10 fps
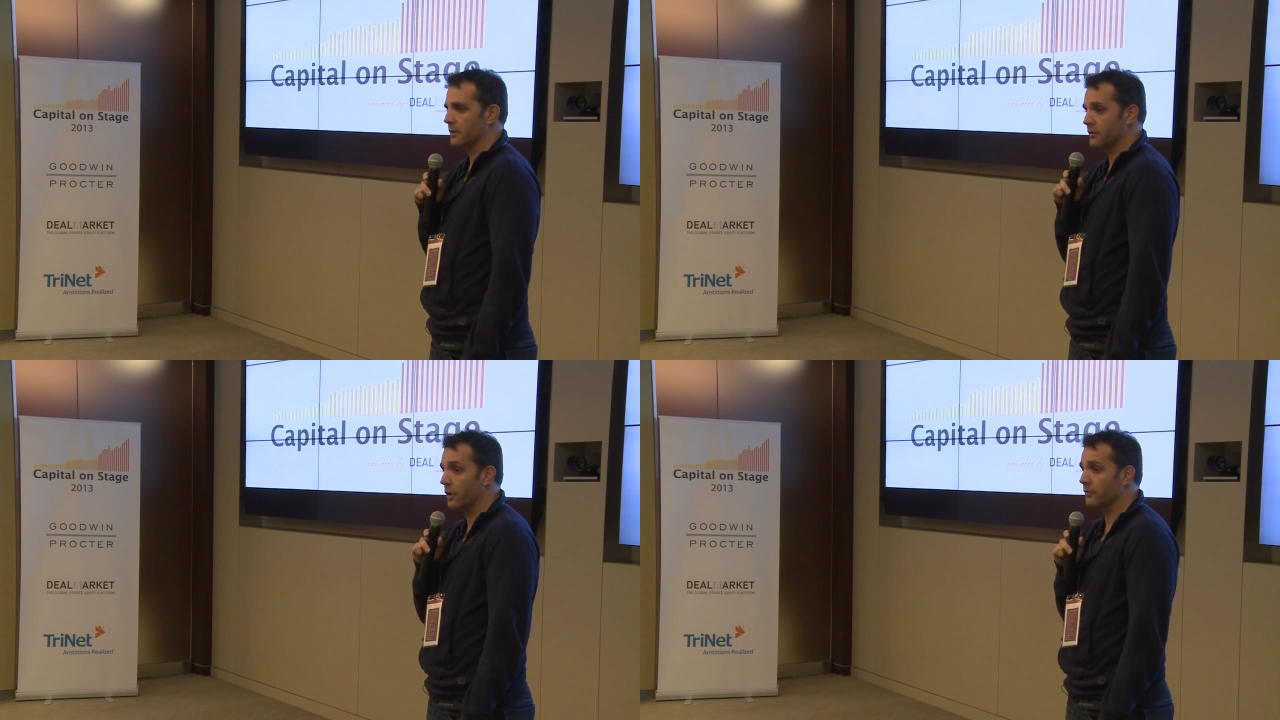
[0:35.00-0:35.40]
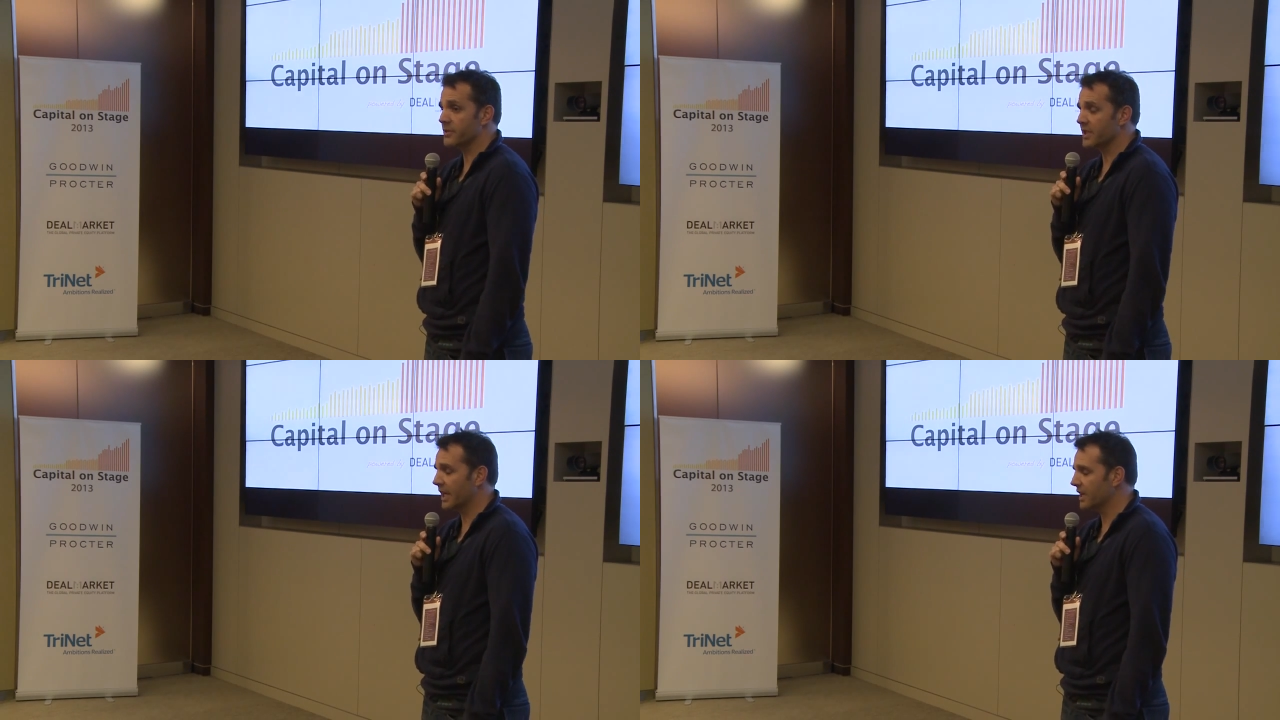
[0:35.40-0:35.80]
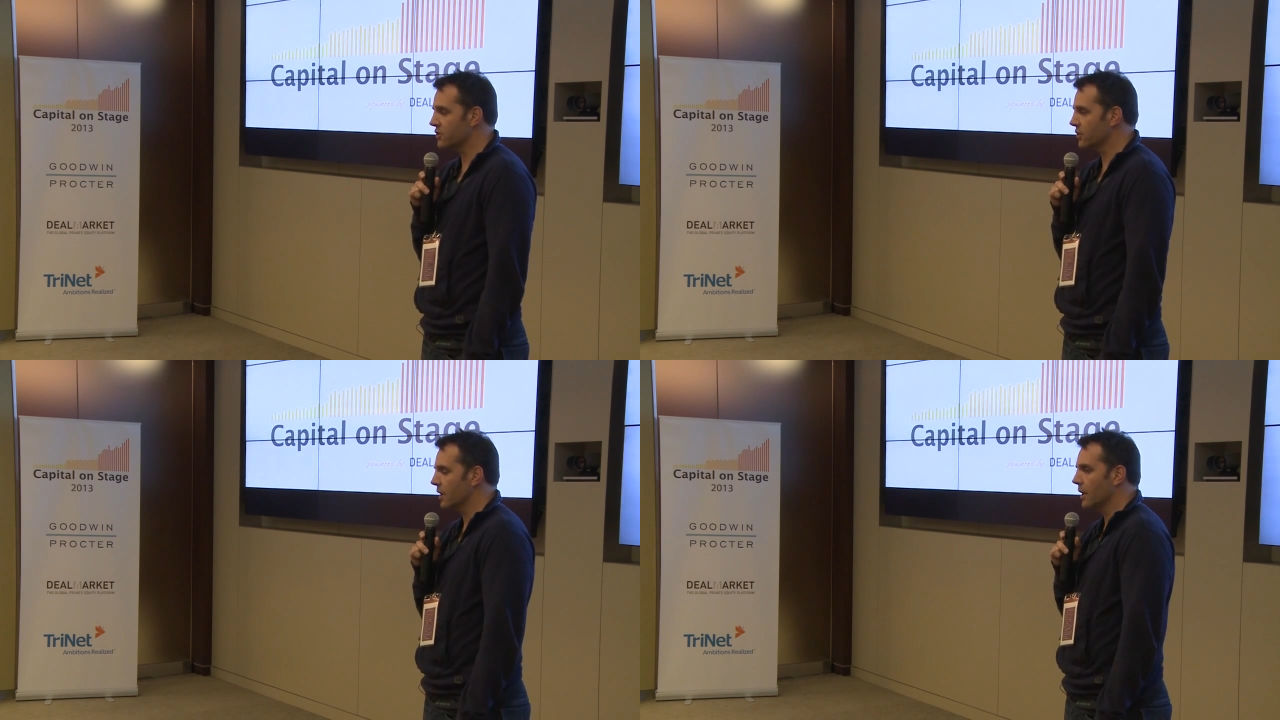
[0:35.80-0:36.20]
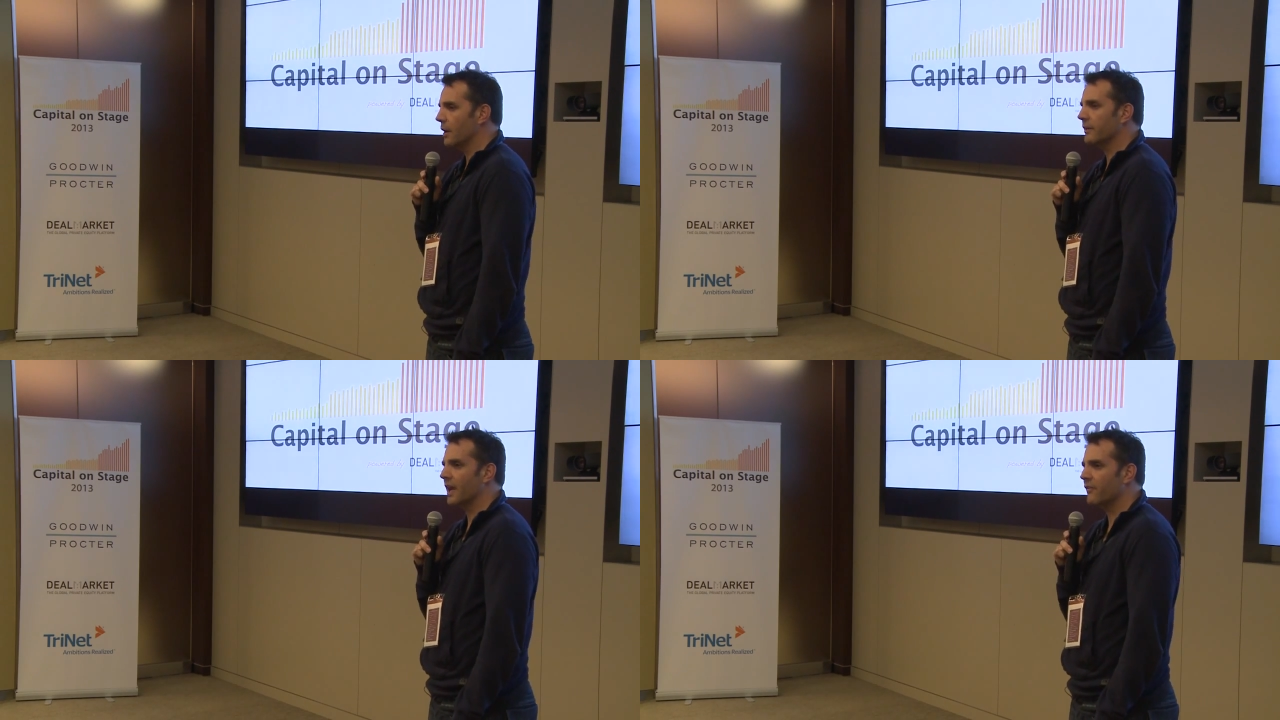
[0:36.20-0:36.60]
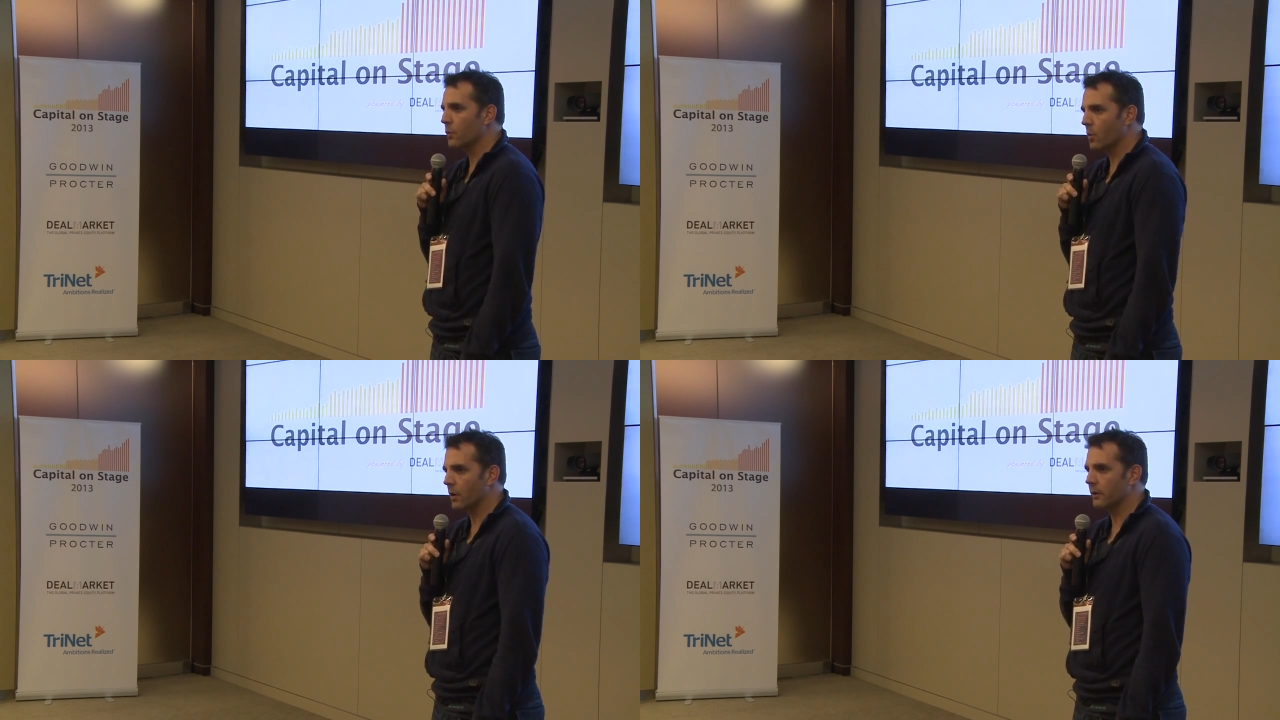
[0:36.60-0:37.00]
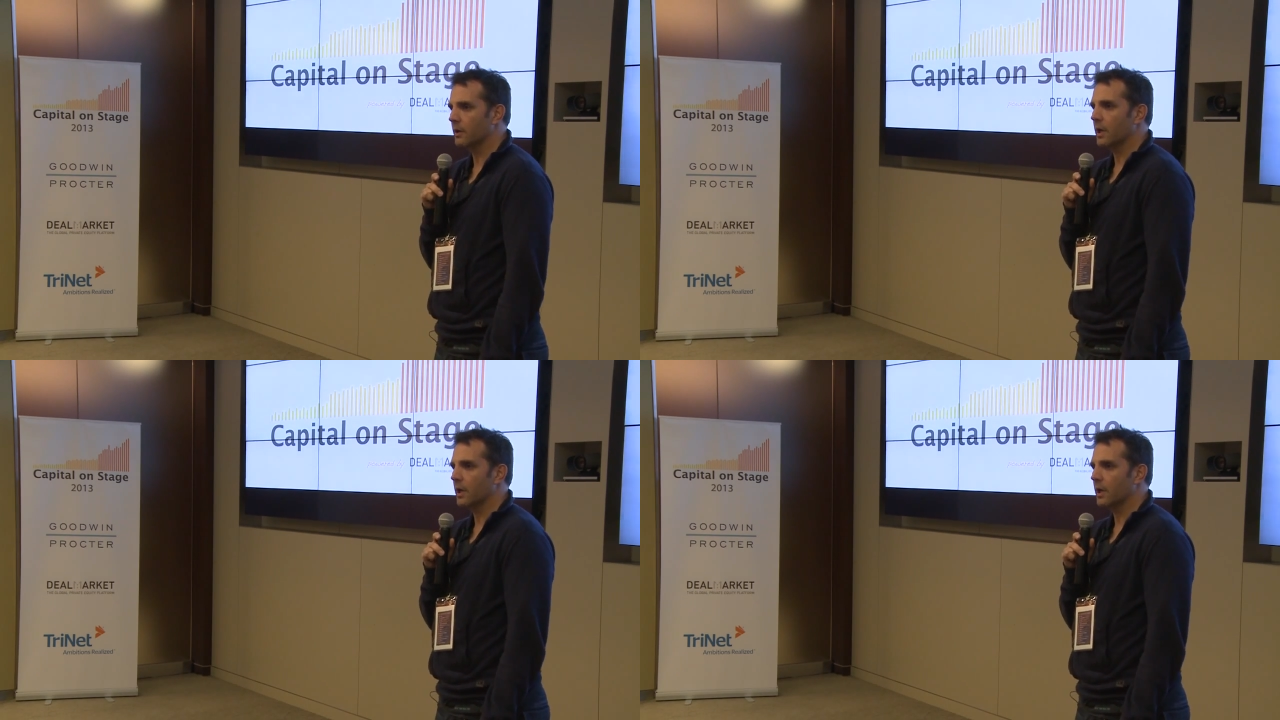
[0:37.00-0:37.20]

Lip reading: on the stage. I think everyone